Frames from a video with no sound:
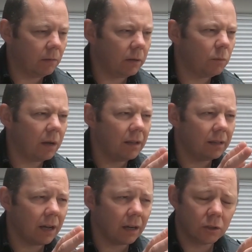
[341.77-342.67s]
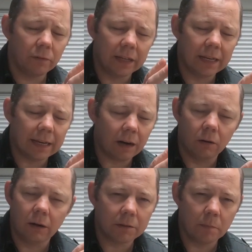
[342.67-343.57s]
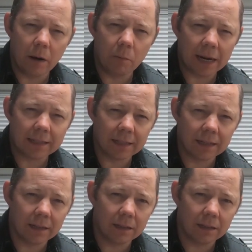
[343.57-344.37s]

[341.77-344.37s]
It won't, I shouldn't think it'd get hot enough to melt plastic